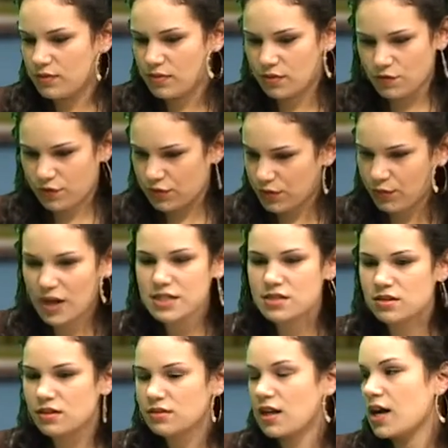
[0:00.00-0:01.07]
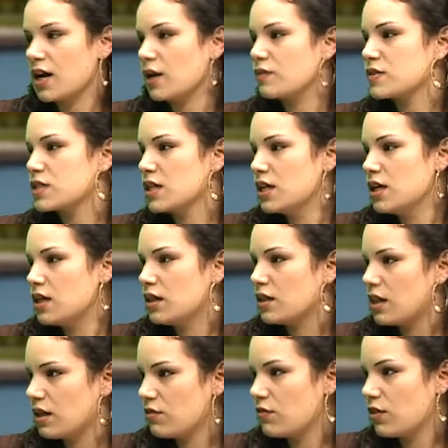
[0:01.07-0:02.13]
for the rest of their lives,
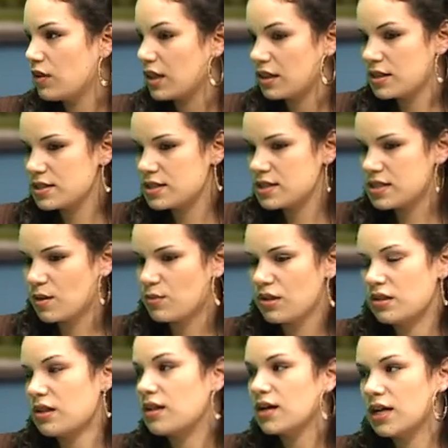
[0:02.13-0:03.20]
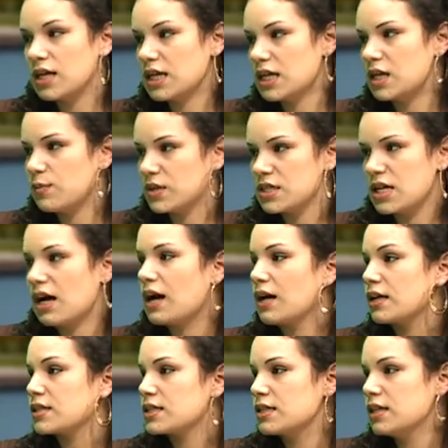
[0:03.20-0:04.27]
they feel like this is something that they need to keep
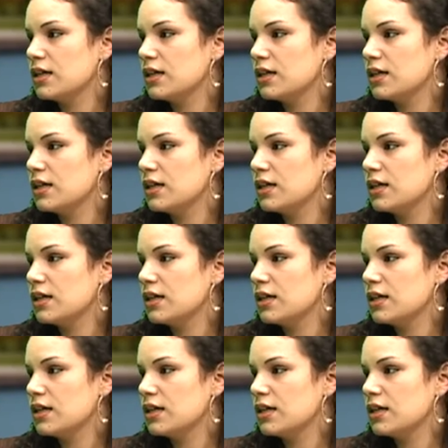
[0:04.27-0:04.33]
intact.